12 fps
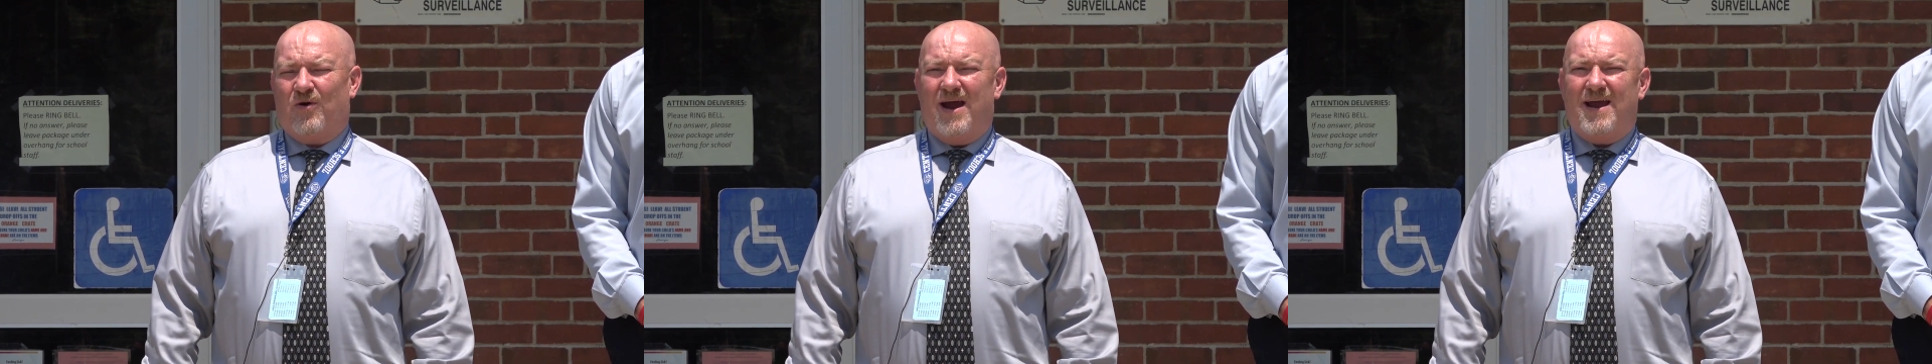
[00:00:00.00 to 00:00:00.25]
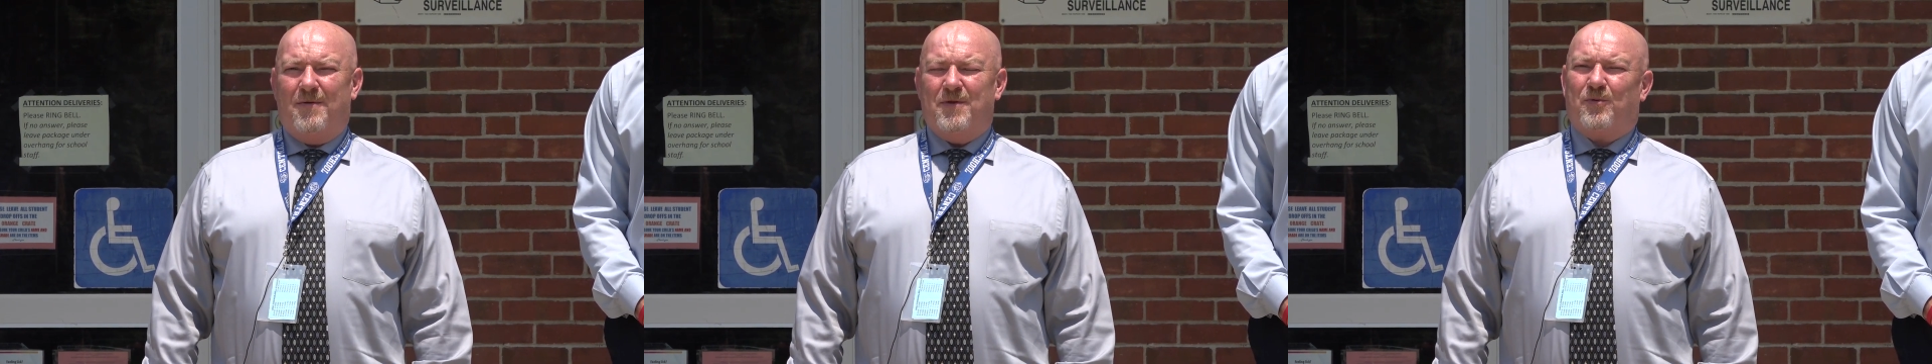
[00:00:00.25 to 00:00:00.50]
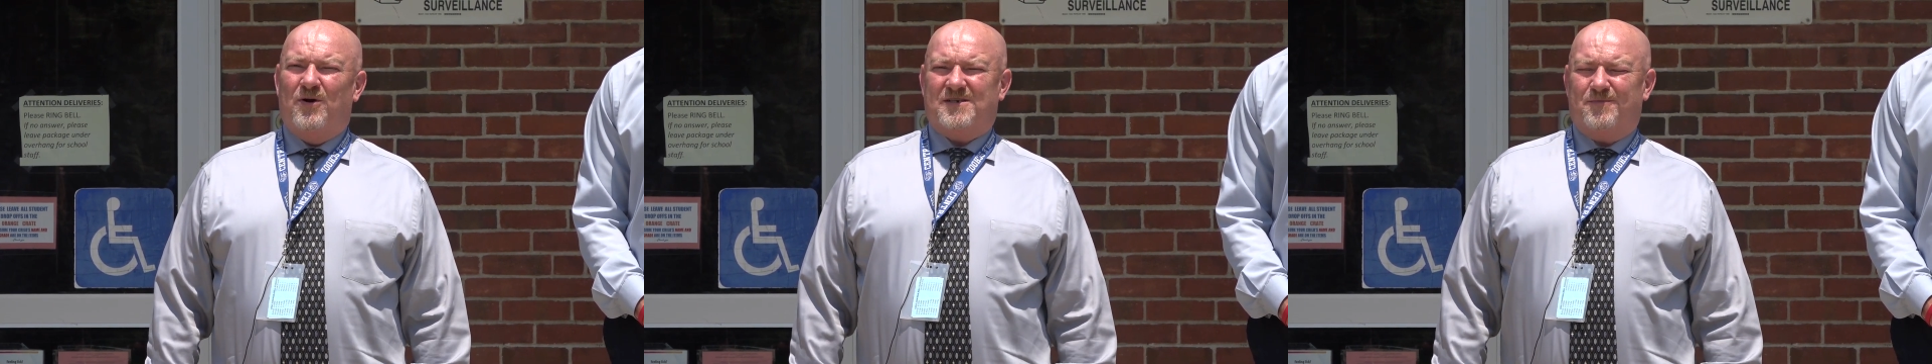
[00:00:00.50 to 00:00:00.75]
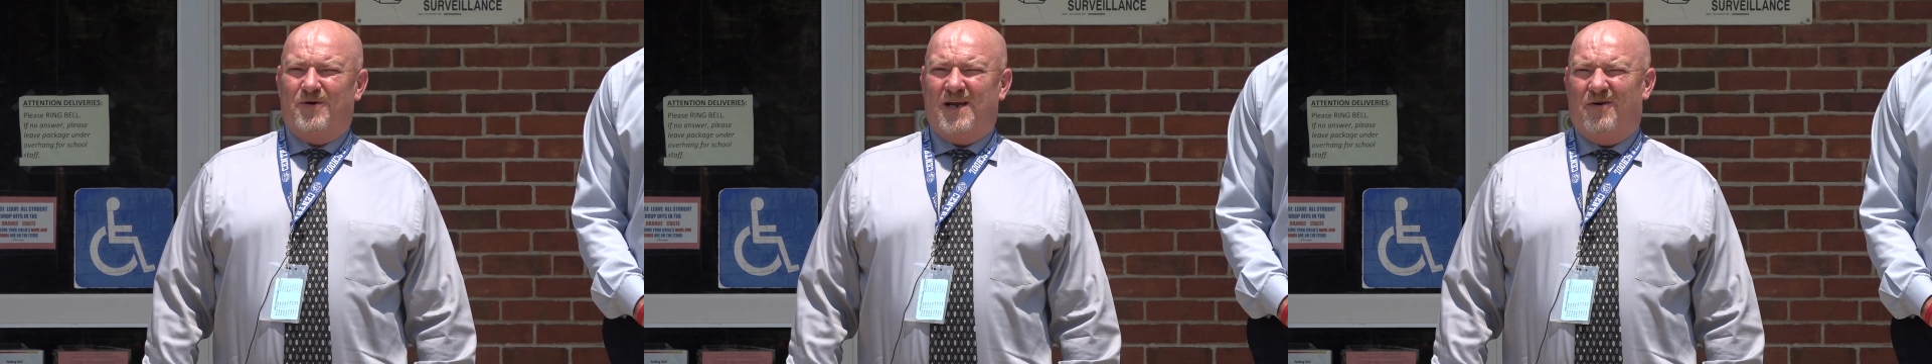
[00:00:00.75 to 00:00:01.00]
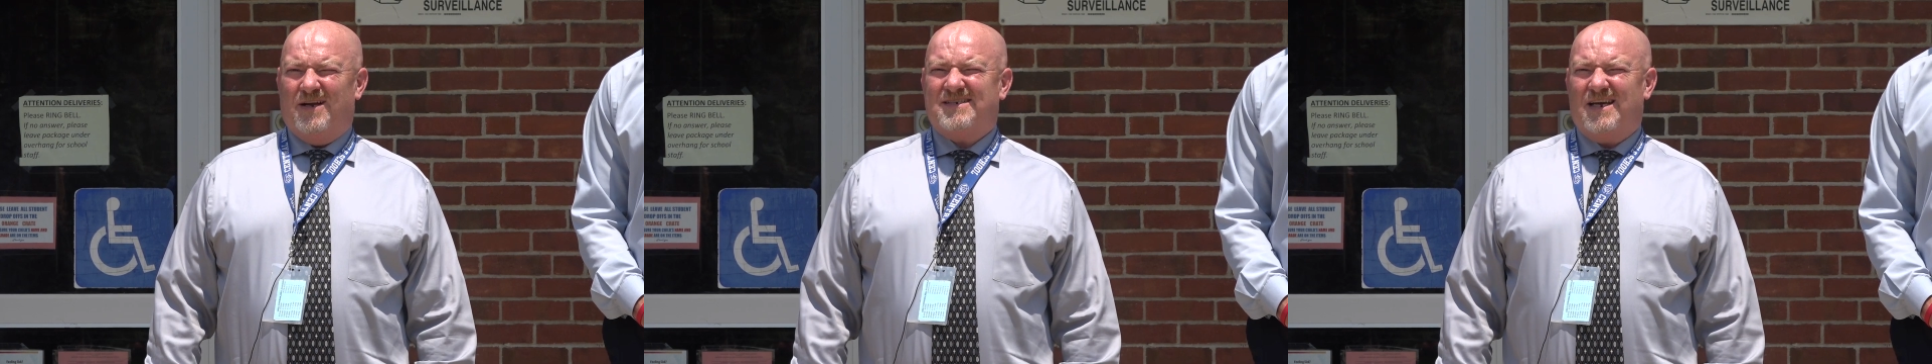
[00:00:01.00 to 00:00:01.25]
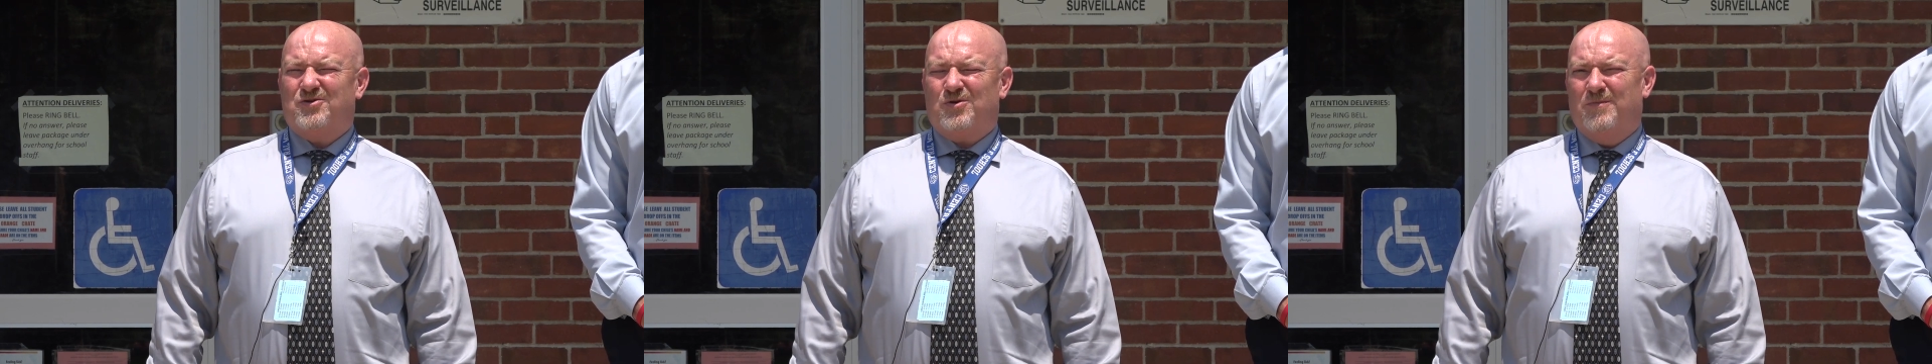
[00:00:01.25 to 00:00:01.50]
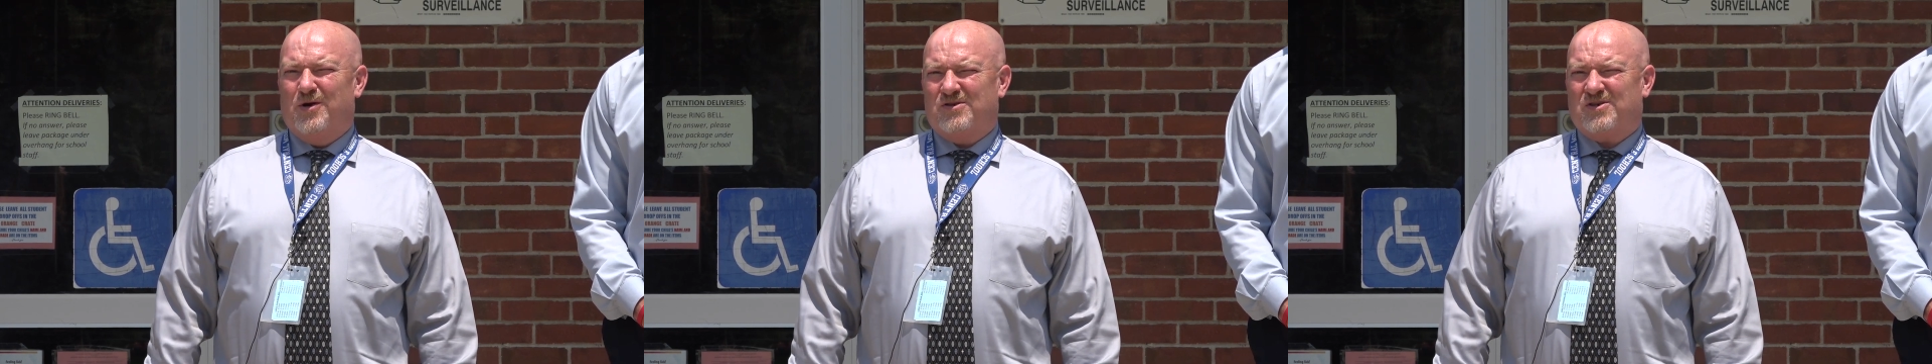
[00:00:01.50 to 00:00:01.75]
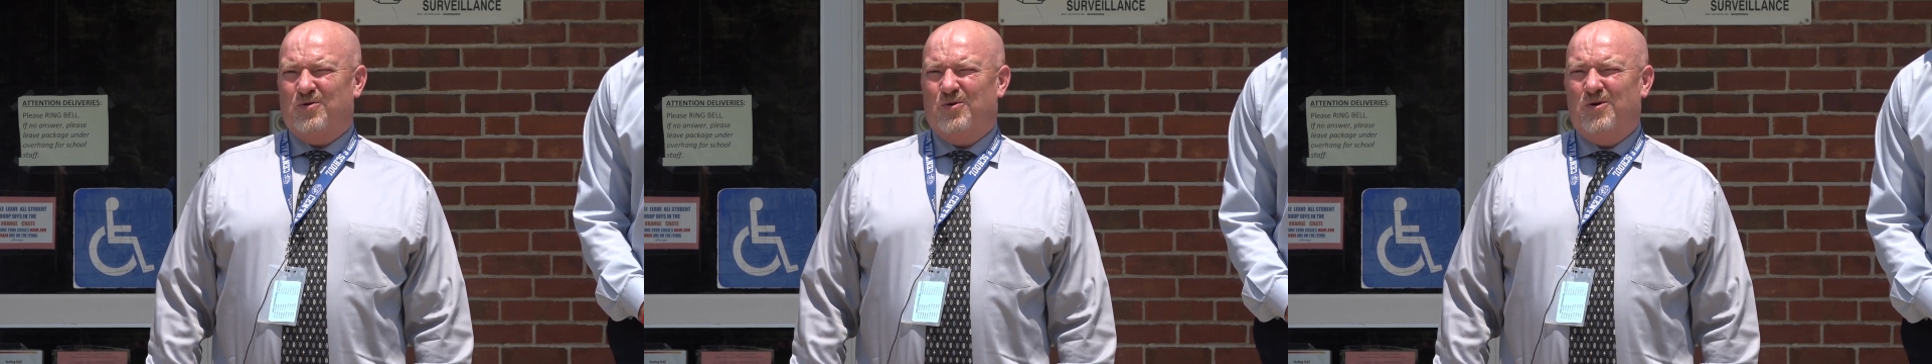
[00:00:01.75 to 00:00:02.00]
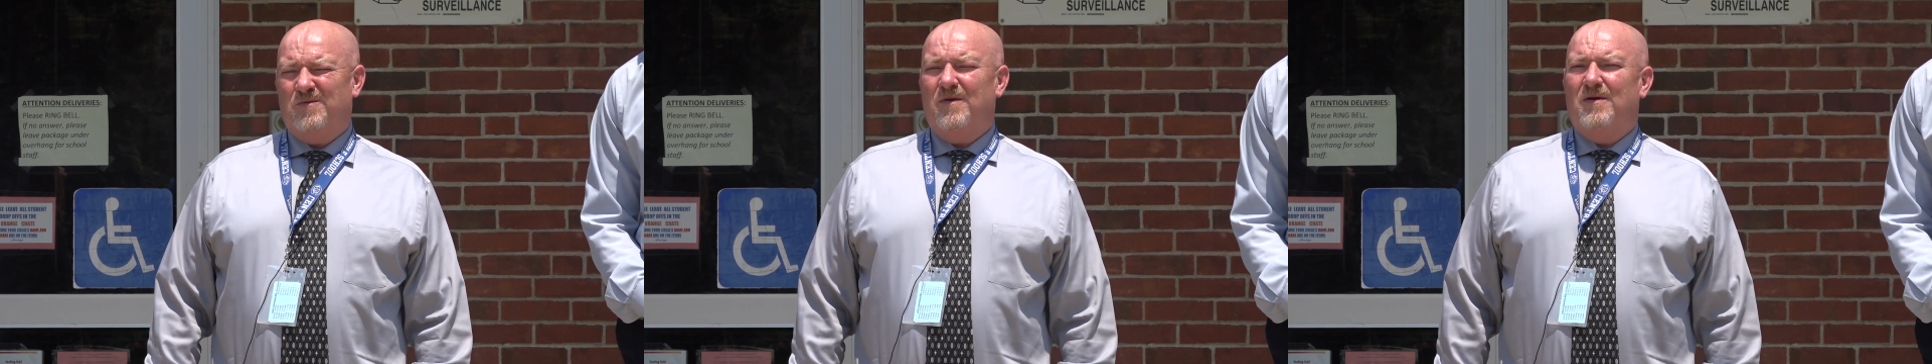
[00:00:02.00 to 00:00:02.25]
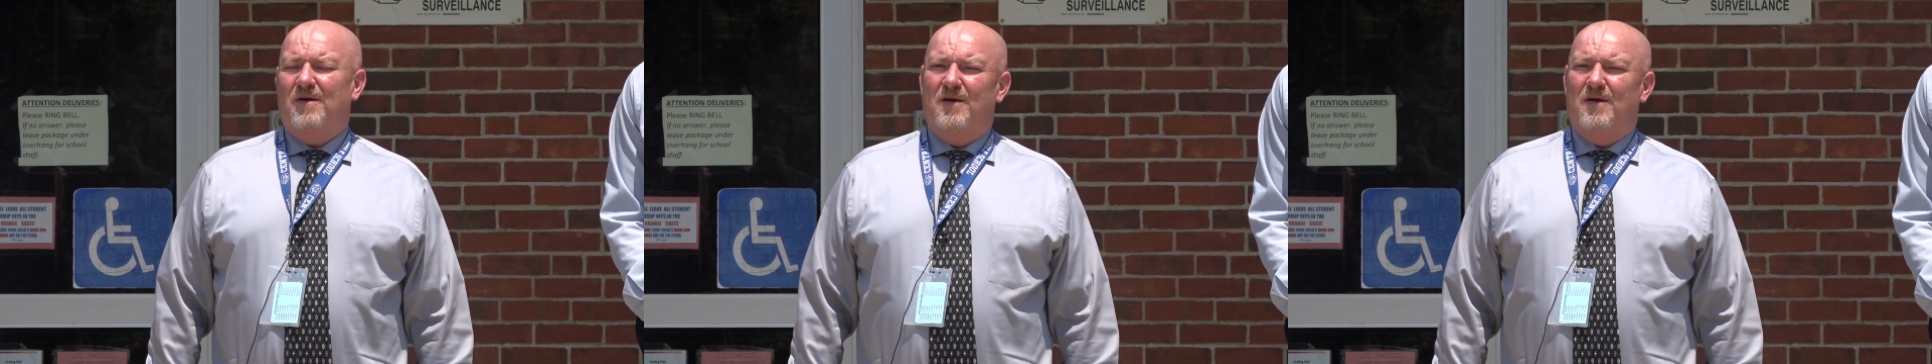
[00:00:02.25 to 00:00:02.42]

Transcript: Gray. I'm the principal here at Central Middle School.